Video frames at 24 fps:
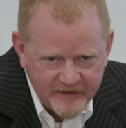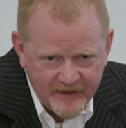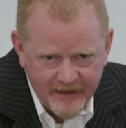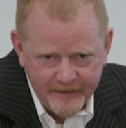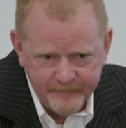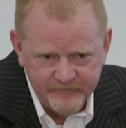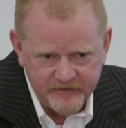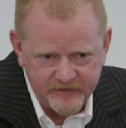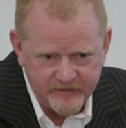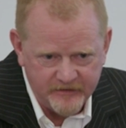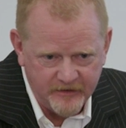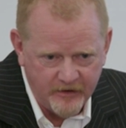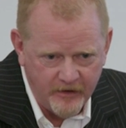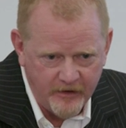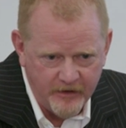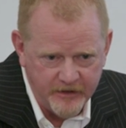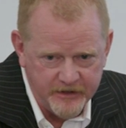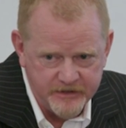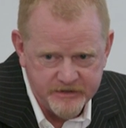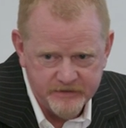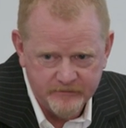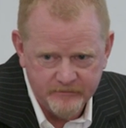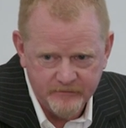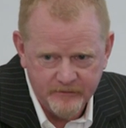times as
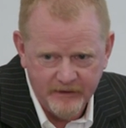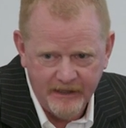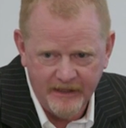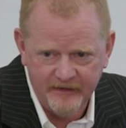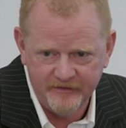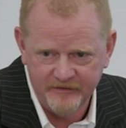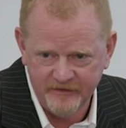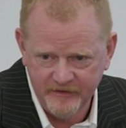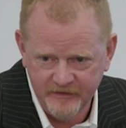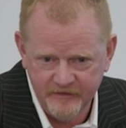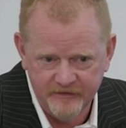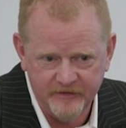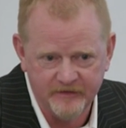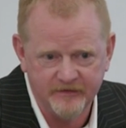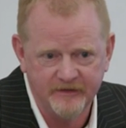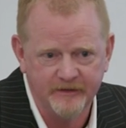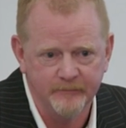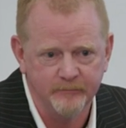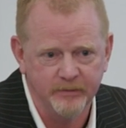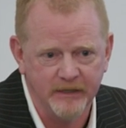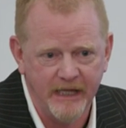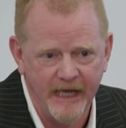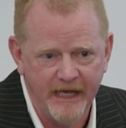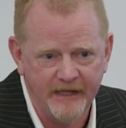large as the
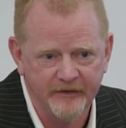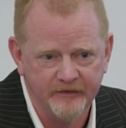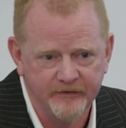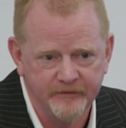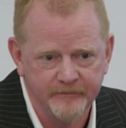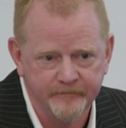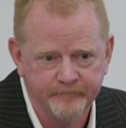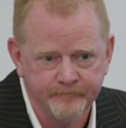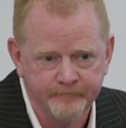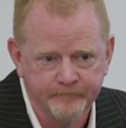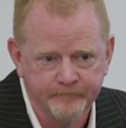existing plant